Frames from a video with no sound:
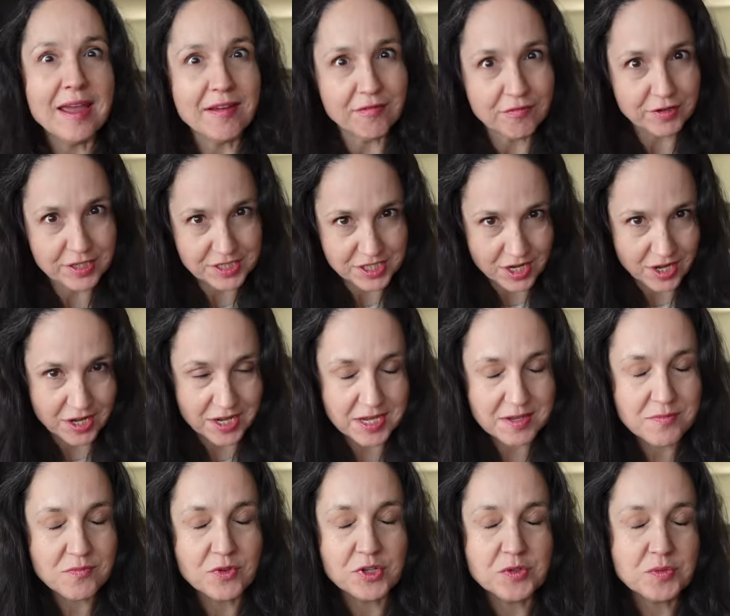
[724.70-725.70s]
every
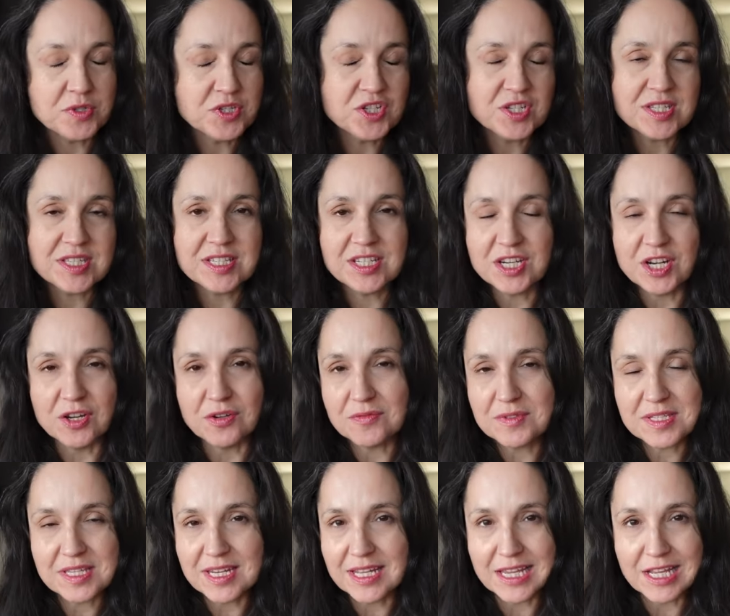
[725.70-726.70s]
time, which was just, you know,
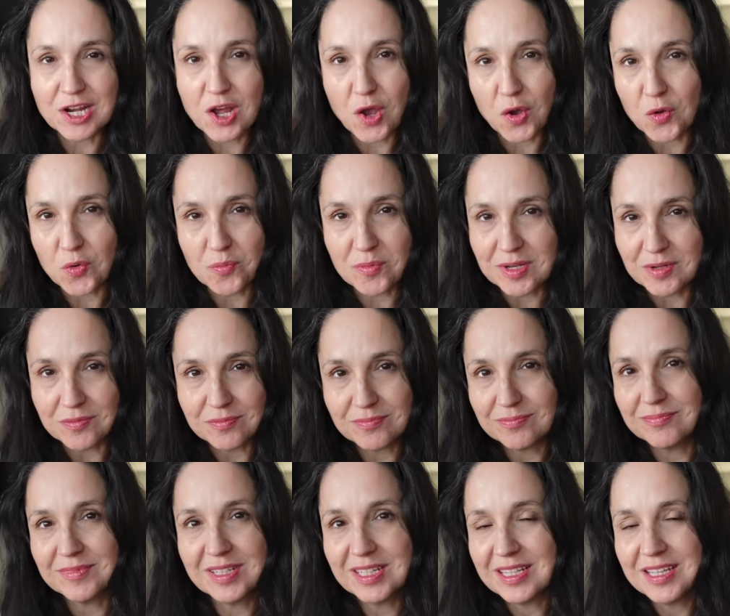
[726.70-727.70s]
sitting at home and
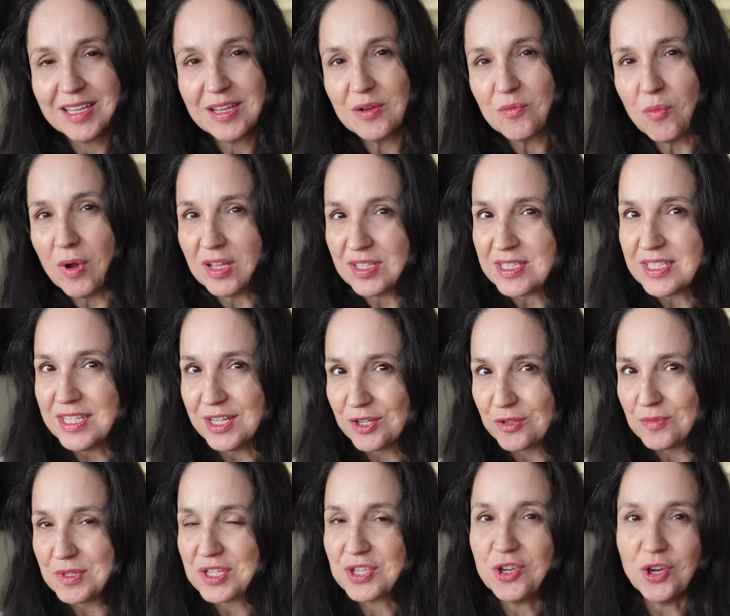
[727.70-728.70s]
whilst dinner
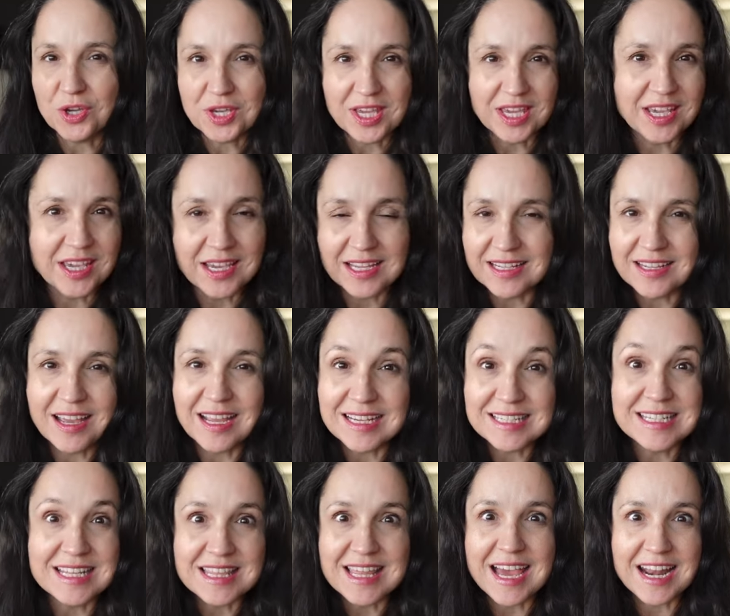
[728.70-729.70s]
was cooking, I
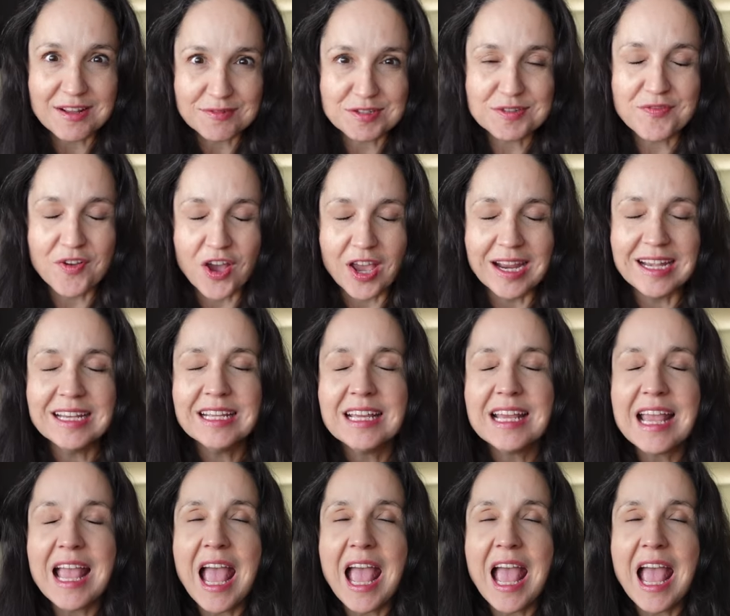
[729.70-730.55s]
did that. It was fine.